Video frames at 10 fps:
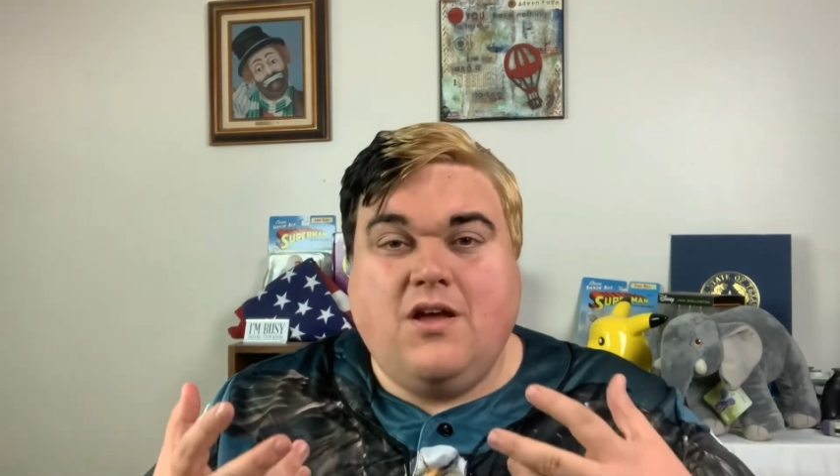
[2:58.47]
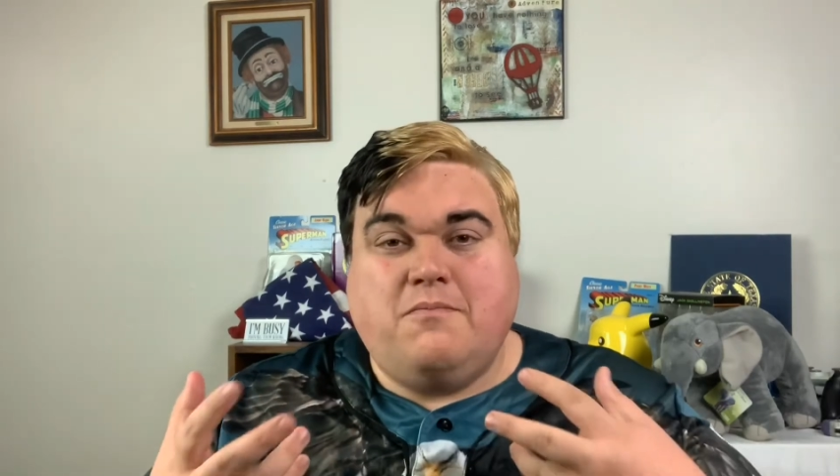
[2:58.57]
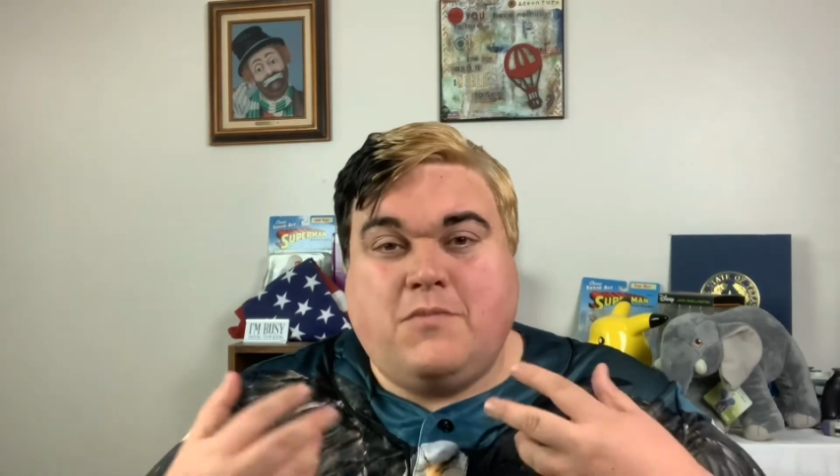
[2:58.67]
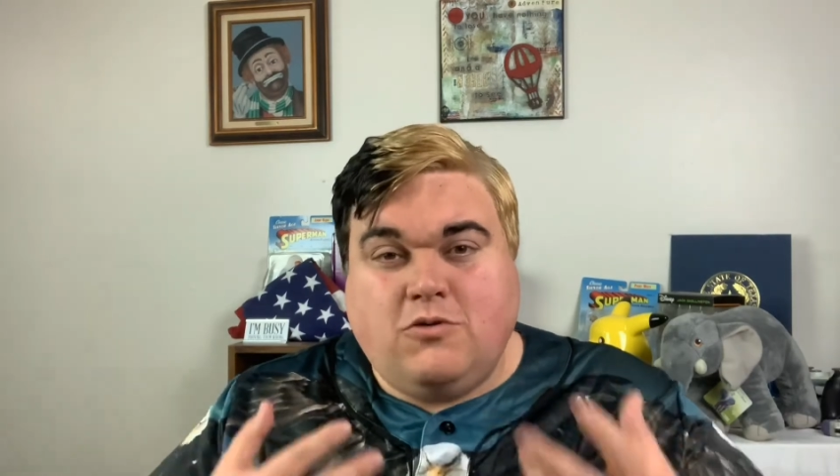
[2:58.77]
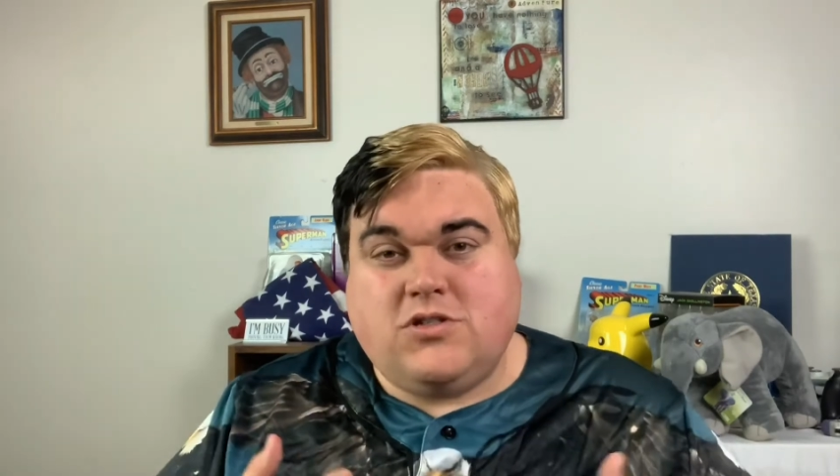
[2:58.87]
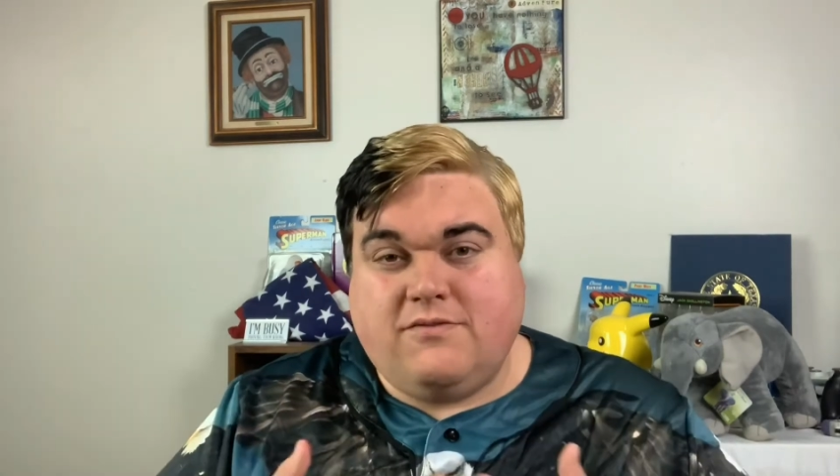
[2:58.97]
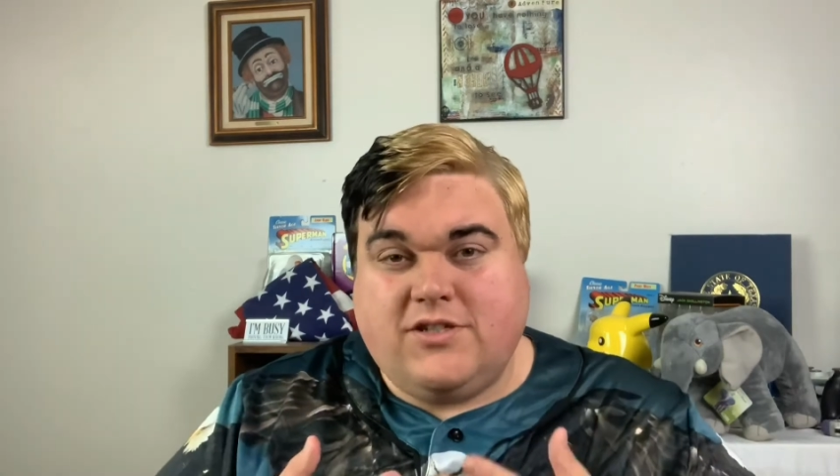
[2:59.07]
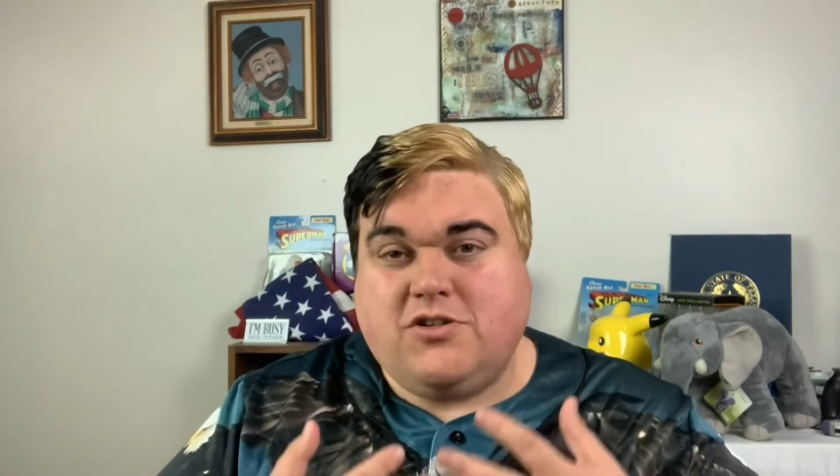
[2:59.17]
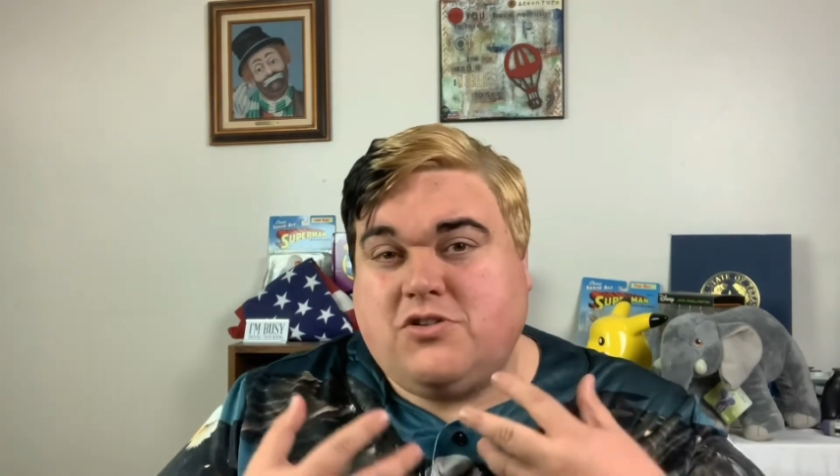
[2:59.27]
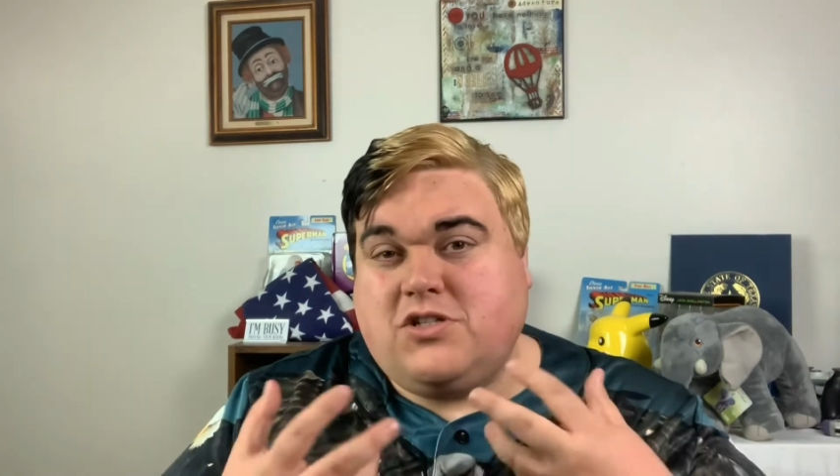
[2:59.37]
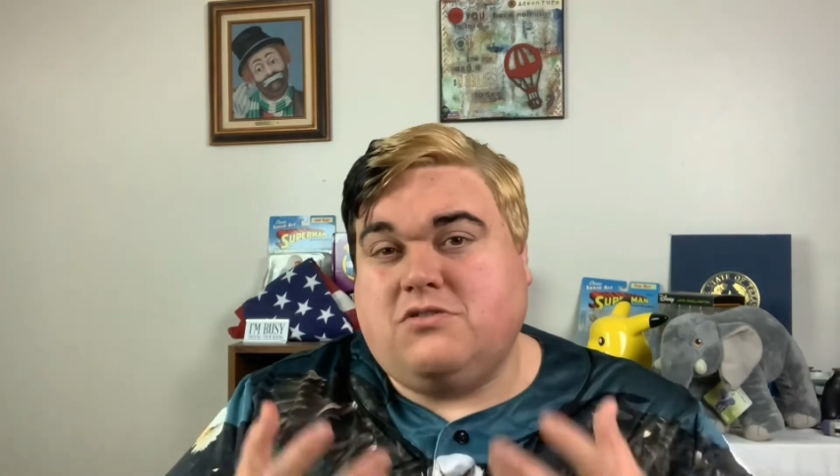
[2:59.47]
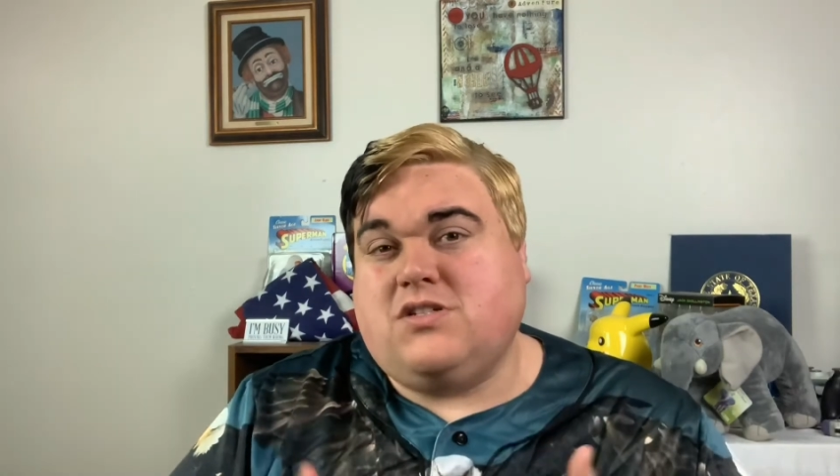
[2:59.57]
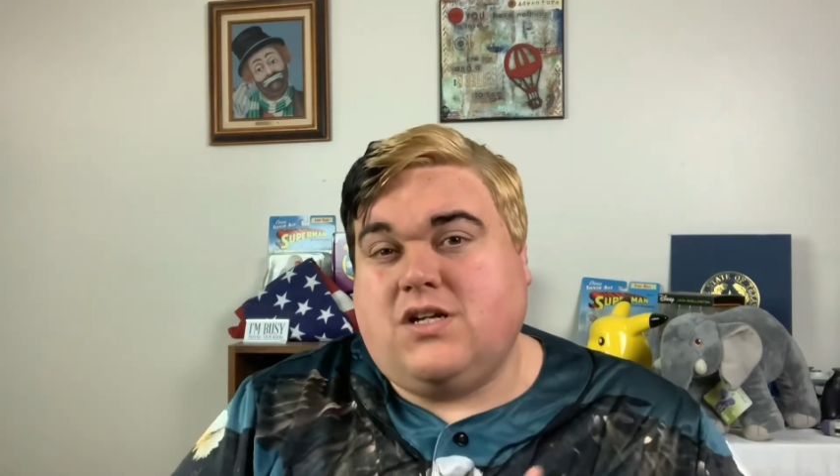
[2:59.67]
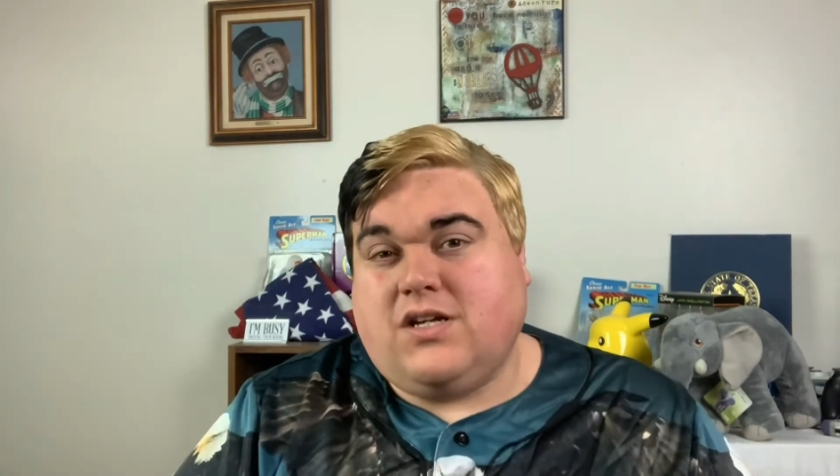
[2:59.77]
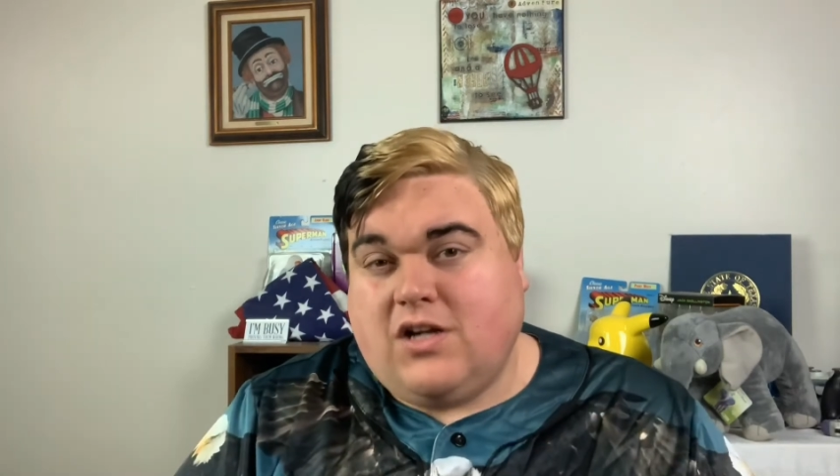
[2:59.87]
most of us are still
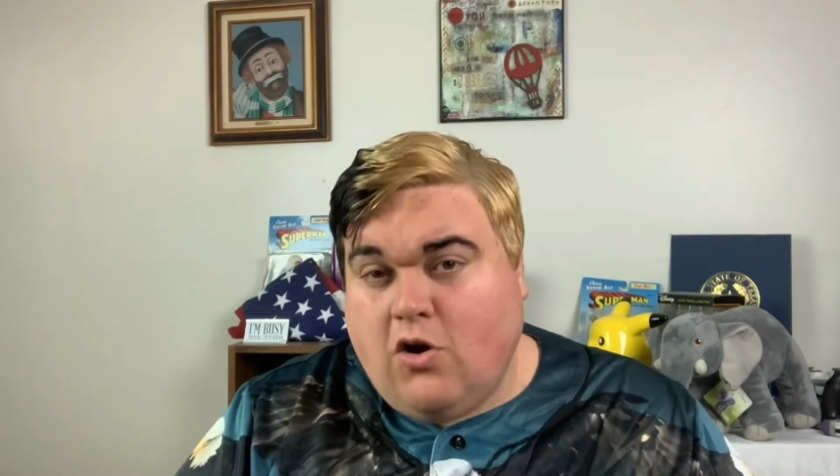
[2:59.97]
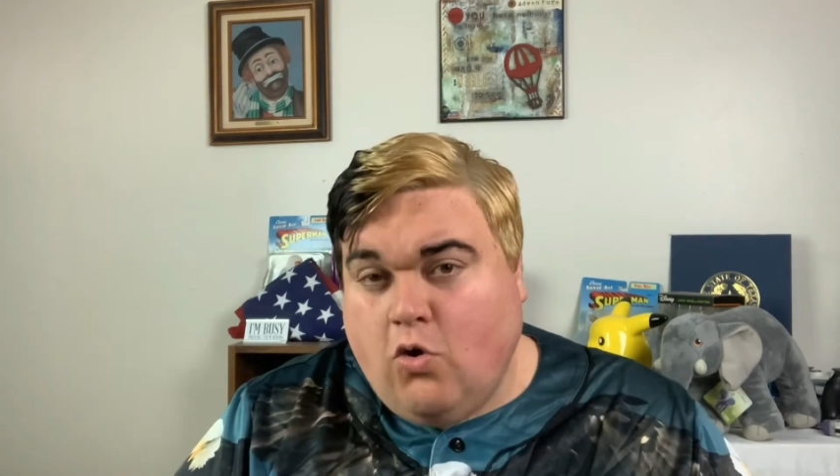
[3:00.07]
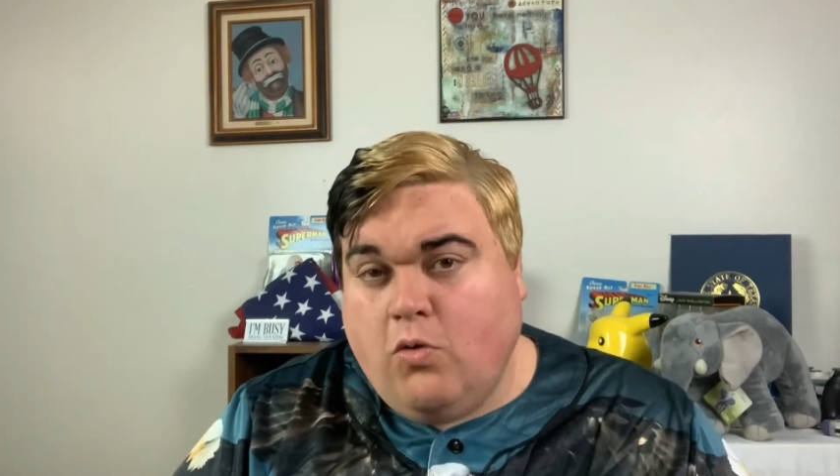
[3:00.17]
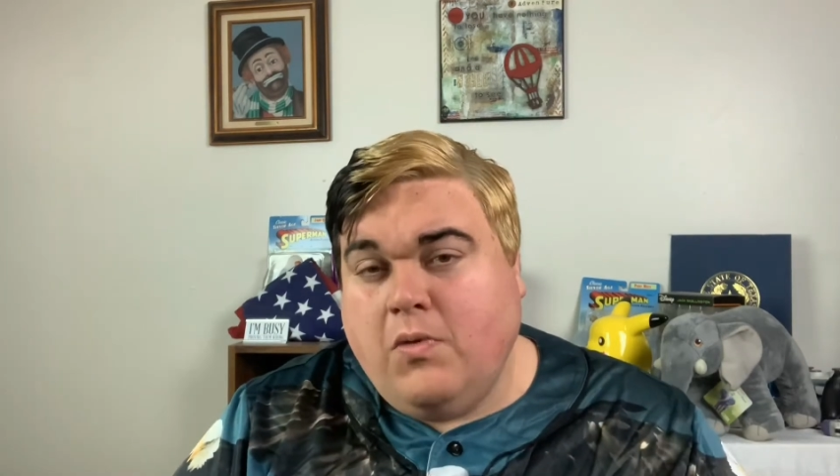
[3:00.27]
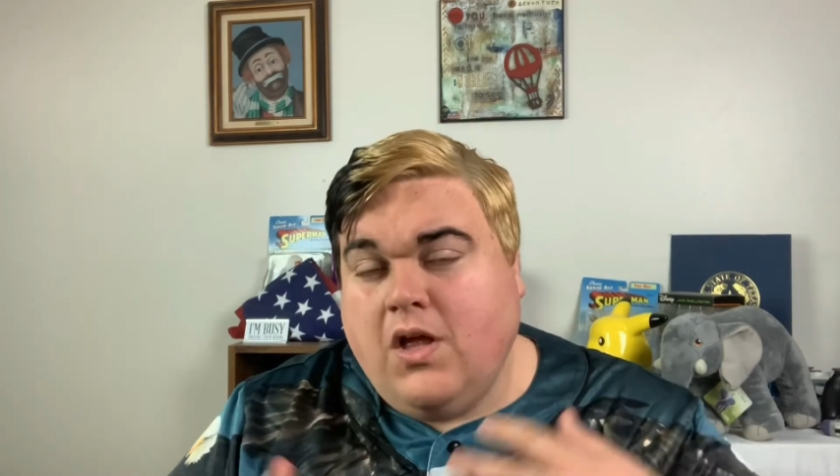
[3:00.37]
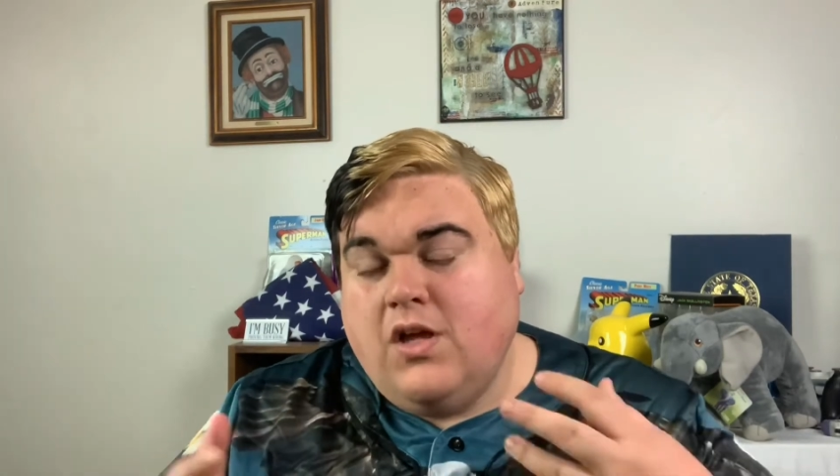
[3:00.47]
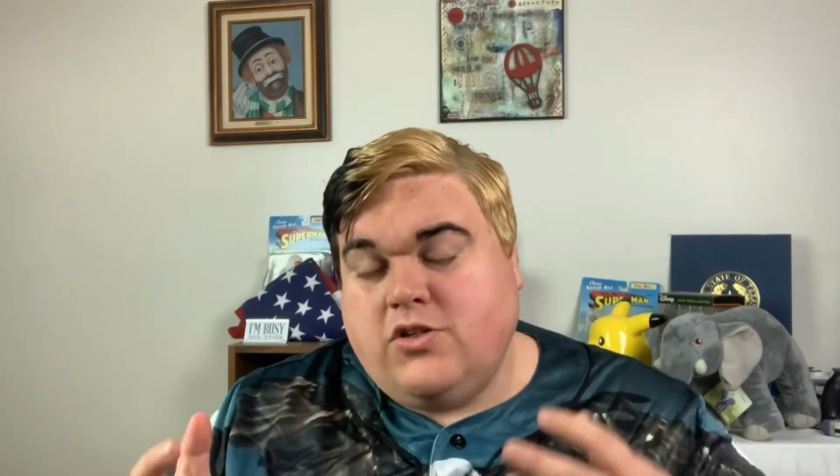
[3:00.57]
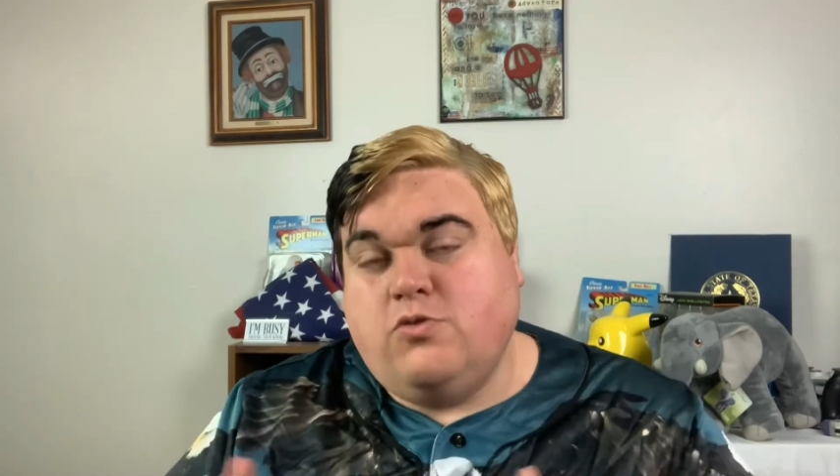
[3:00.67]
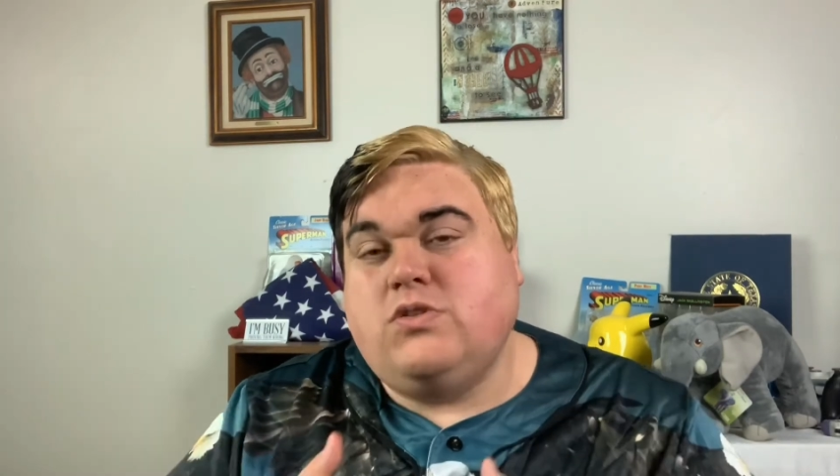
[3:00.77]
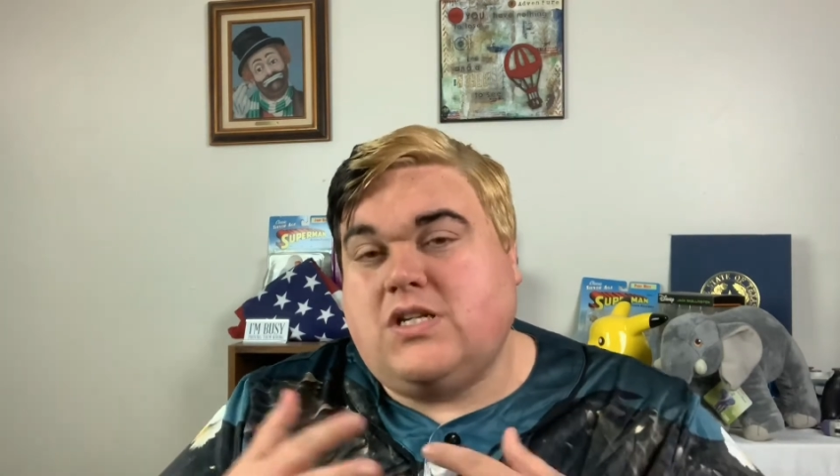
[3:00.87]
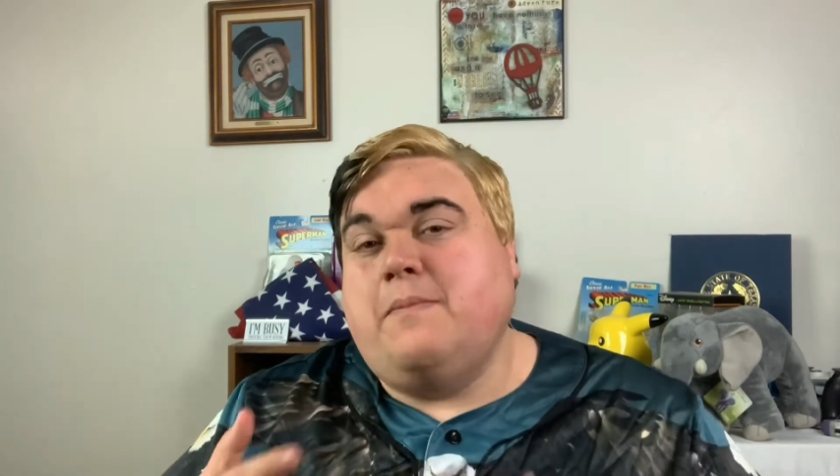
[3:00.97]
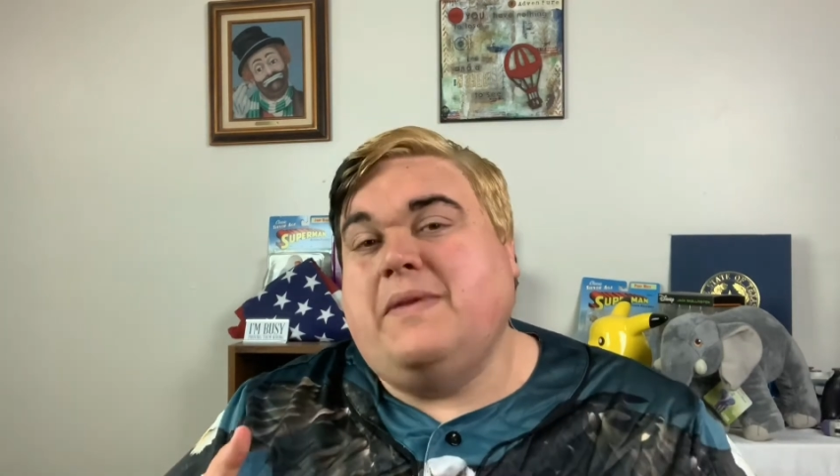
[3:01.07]
stuck at home to some